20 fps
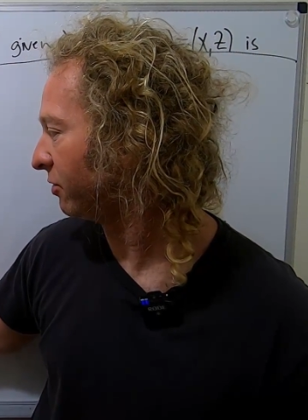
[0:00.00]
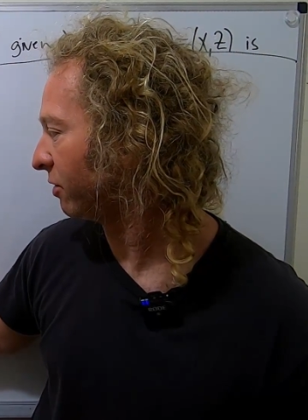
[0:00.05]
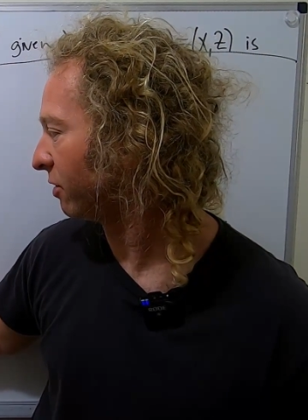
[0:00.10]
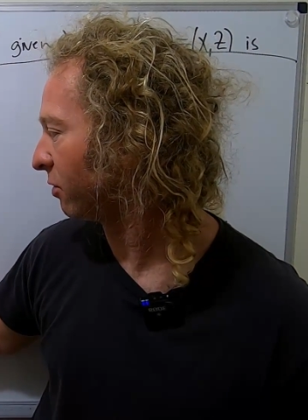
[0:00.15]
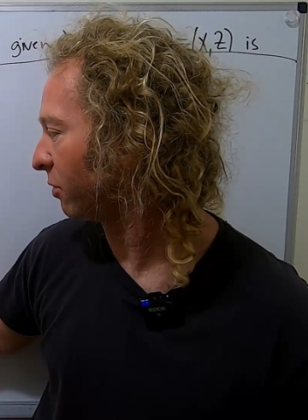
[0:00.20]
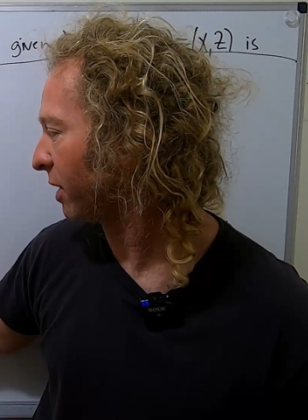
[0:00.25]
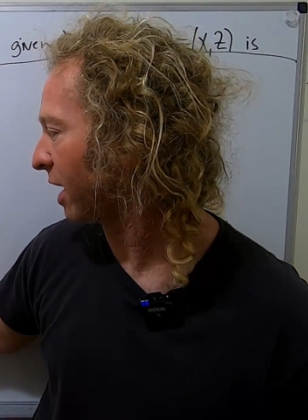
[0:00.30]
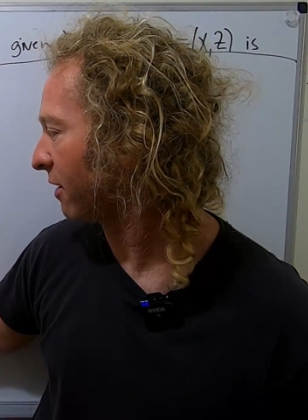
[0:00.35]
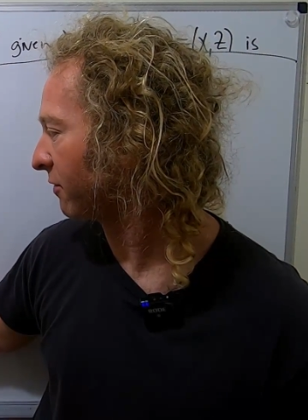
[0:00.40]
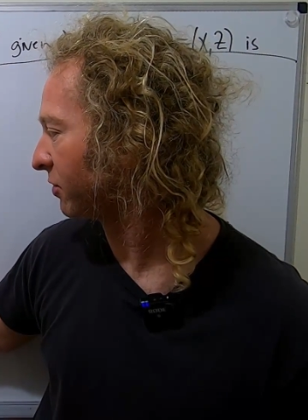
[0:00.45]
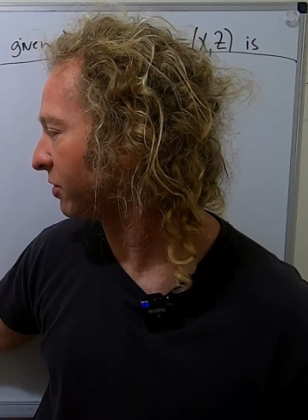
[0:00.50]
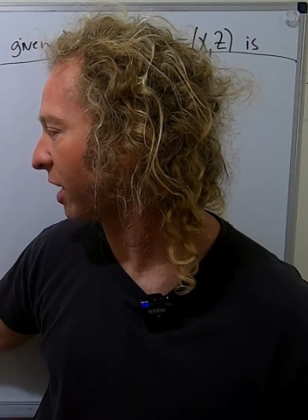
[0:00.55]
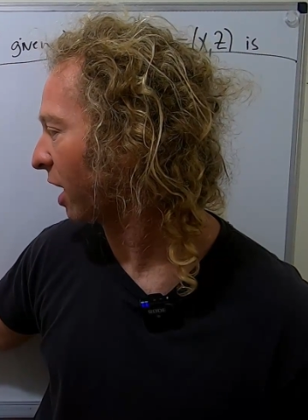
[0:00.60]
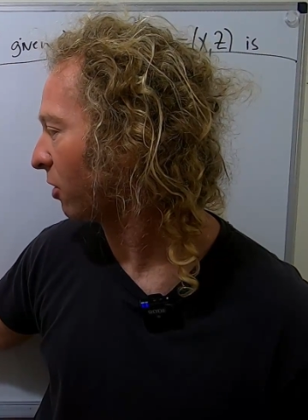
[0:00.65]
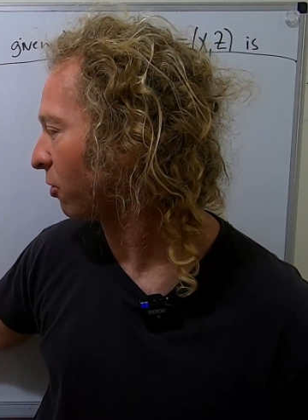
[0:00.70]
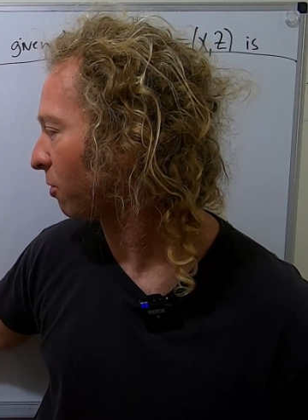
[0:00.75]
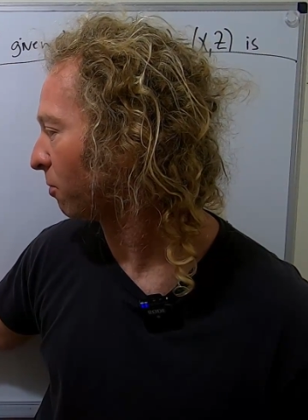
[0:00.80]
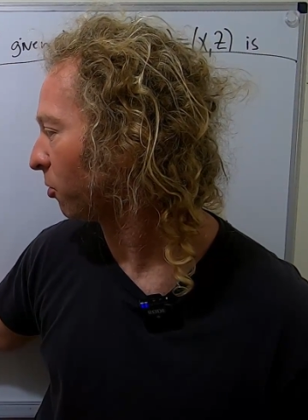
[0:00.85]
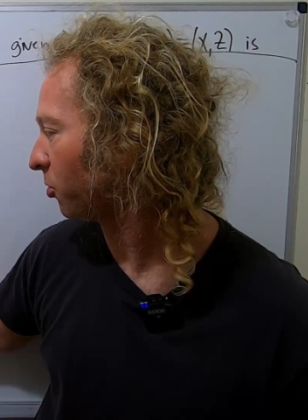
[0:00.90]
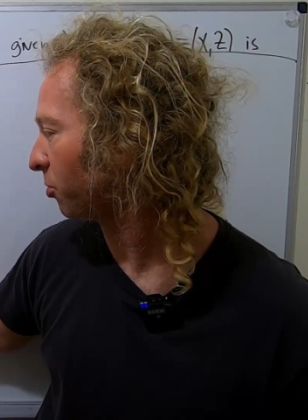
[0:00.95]
so here we have
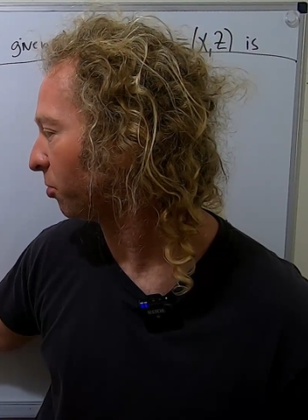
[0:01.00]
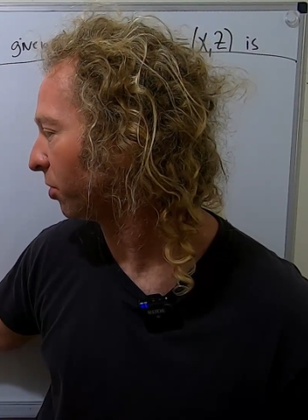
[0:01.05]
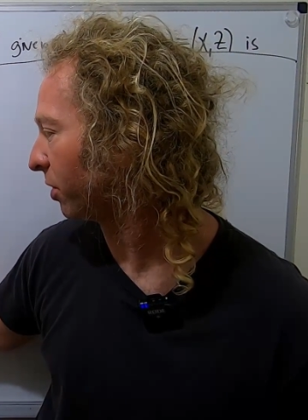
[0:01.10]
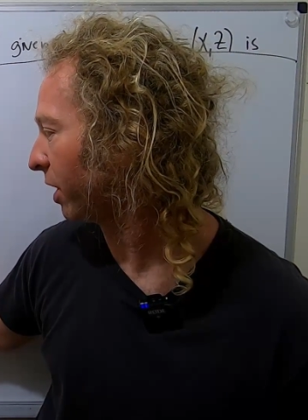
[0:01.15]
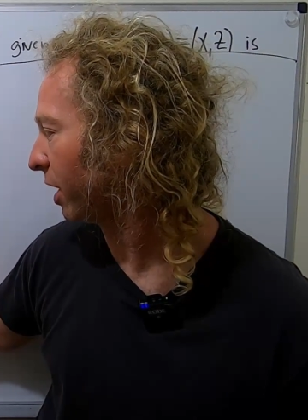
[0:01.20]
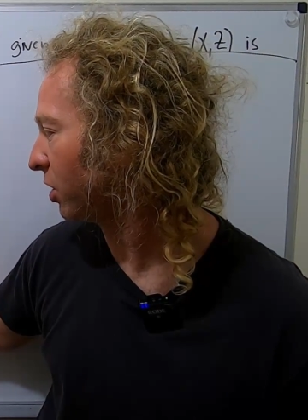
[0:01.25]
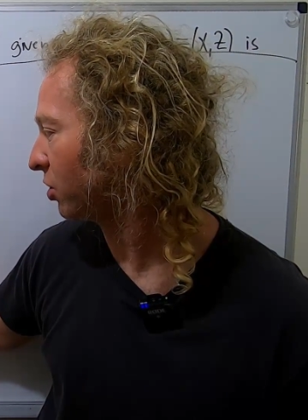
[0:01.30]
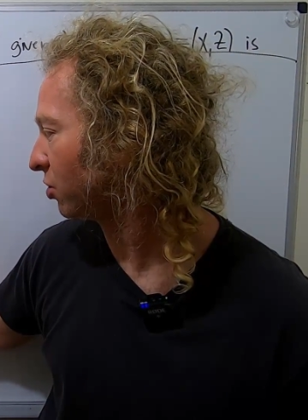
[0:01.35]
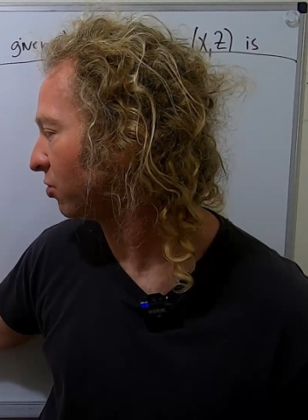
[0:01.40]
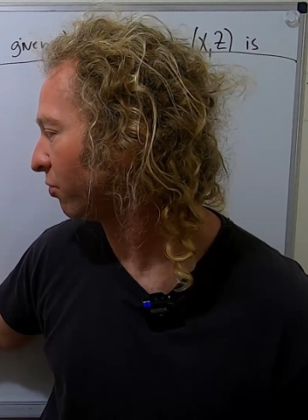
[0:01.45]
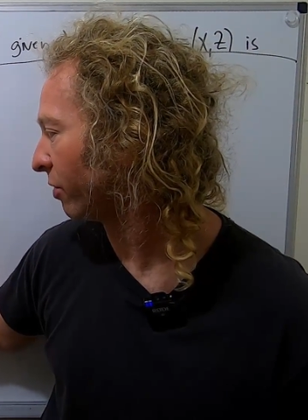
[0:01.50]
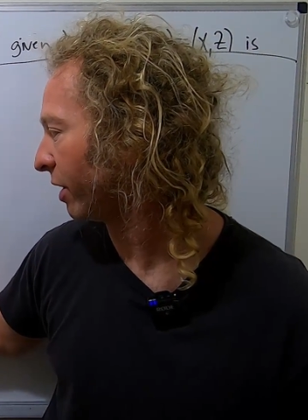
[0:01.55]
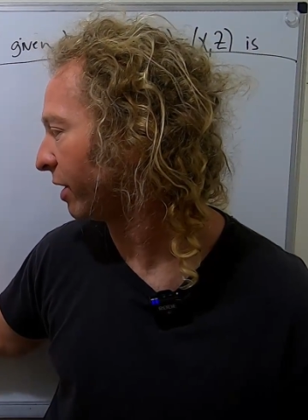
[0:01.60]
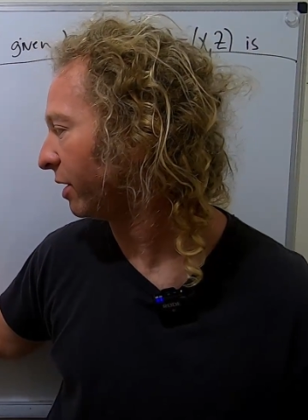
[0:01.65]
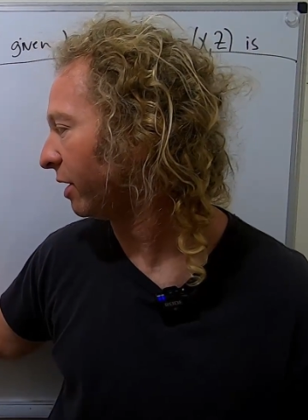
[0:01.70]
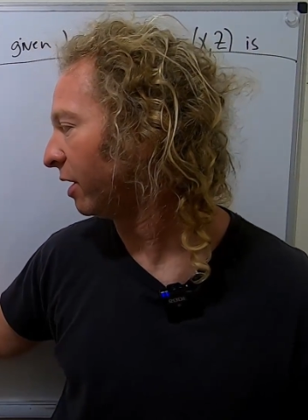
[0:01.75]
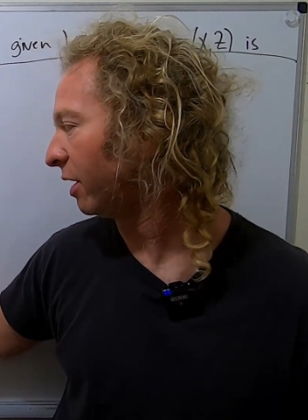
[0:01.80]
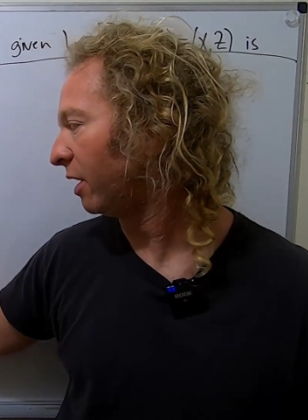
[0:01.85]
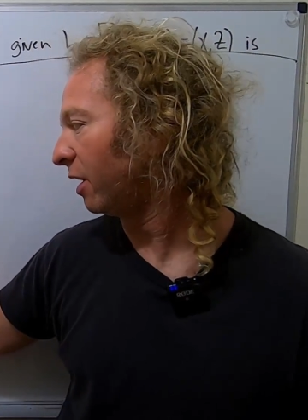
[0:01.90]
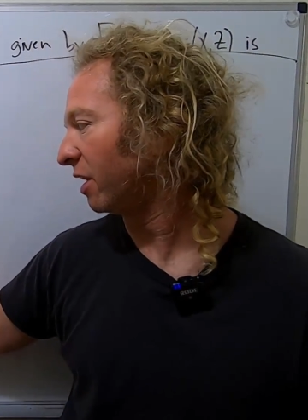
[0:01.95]
scalar multiplication,
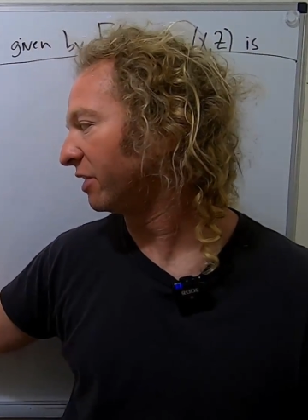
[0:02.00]
right?